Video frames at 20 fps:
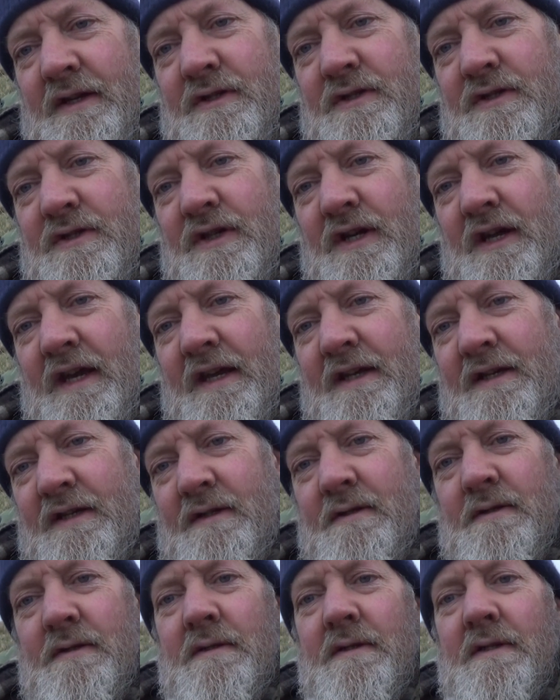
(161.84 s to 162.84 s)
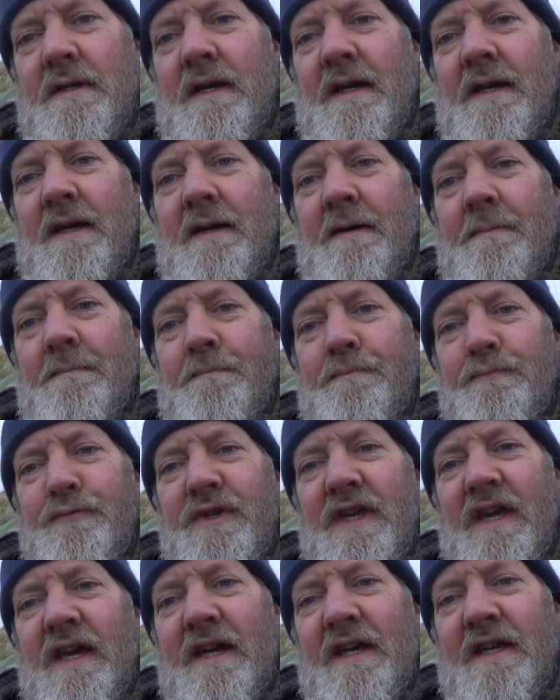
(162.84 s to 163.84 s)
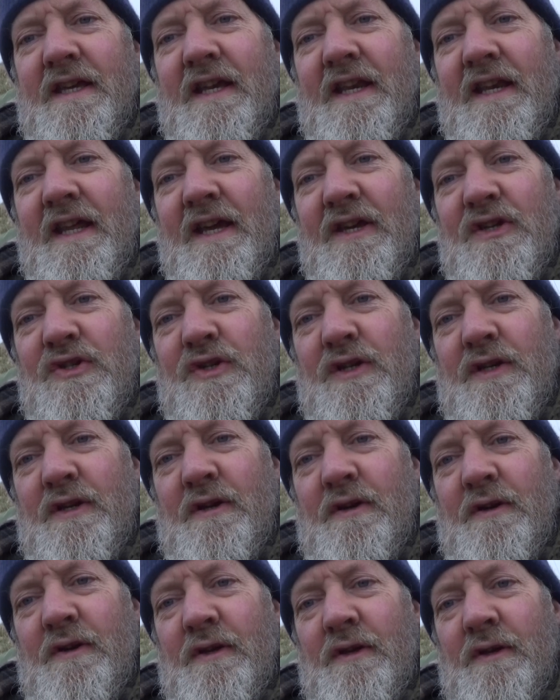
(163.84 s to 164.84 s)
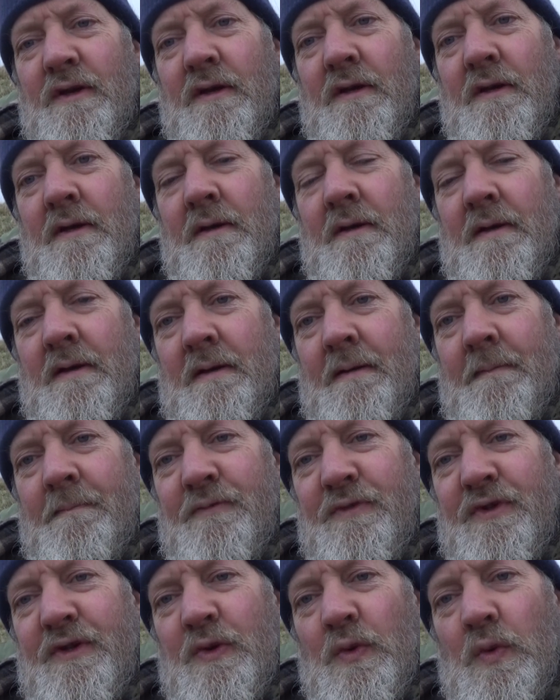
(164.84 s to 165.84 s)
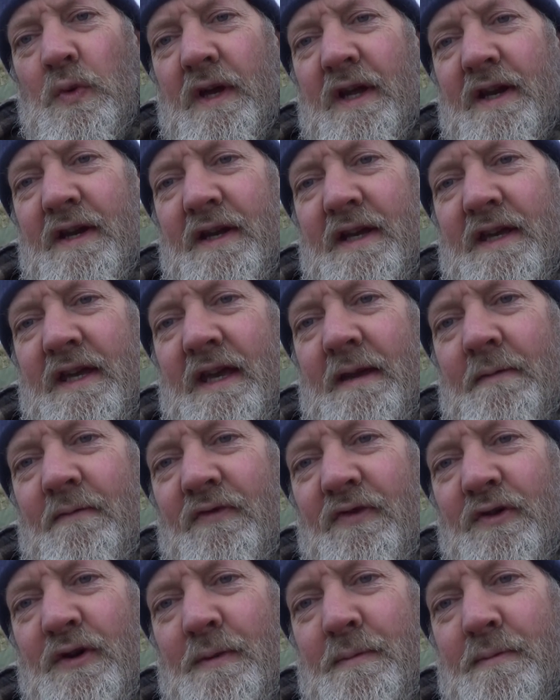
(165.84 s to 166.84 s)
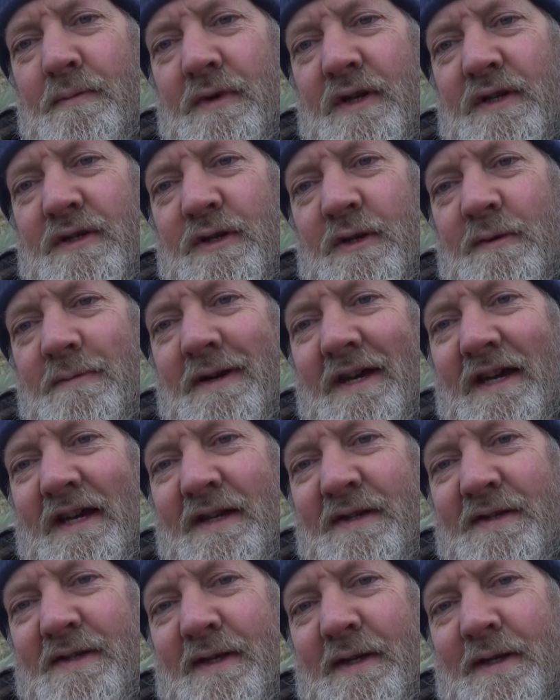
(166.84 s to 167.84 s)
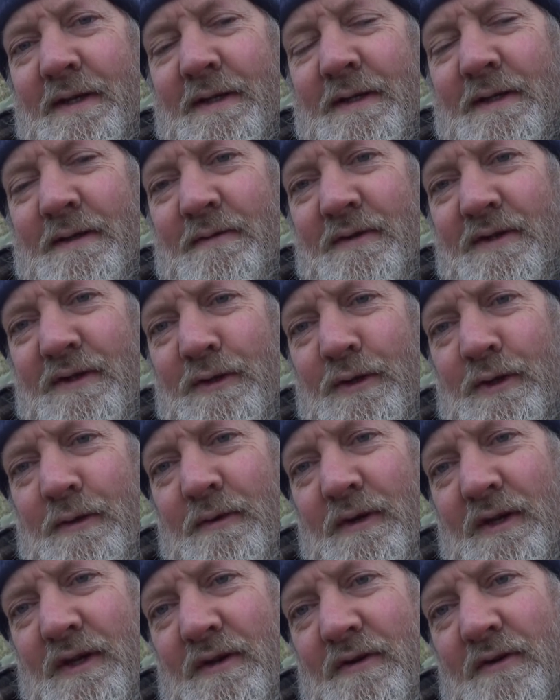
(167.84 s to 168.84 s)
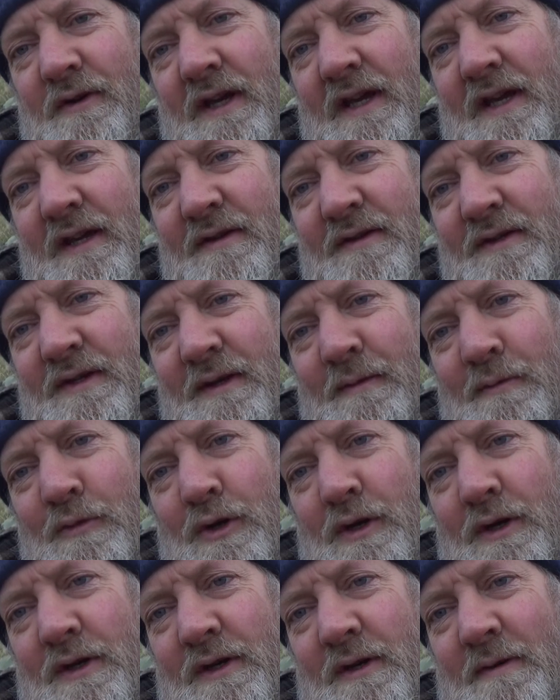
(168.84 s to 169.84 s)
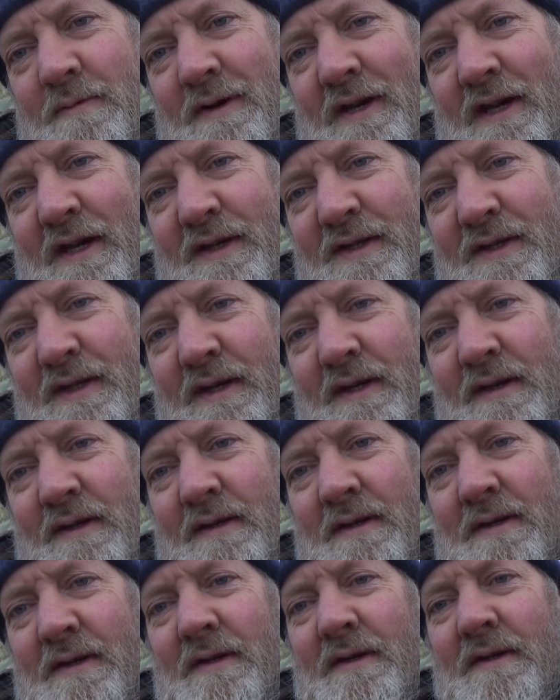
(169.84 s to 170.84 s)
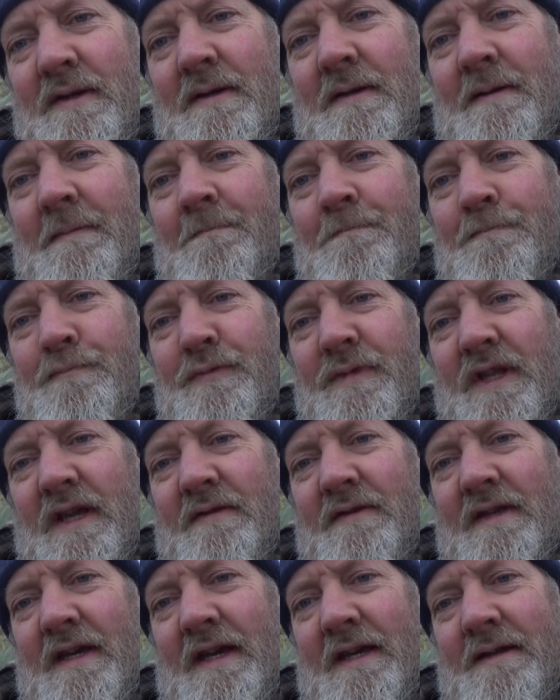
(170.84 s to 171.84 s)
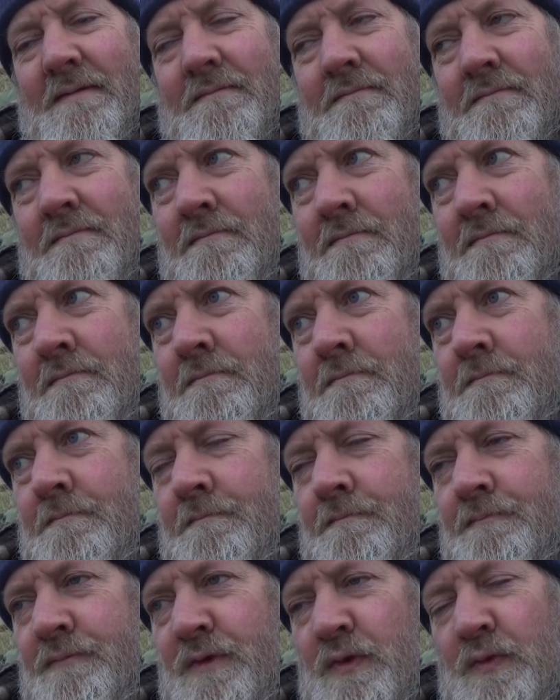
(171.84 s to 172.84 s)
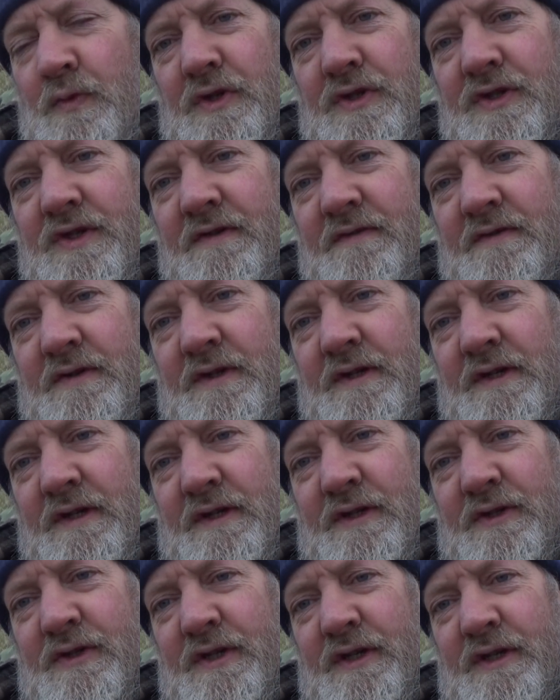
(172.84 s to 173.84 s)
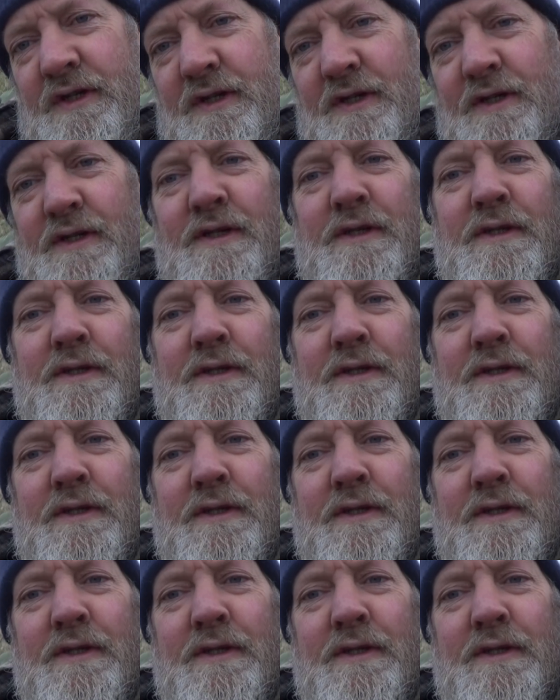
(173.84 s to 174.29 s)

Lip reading: try and get a connection to where it came from in your past. It was normally created somewhere in your past. And then once you've got a clear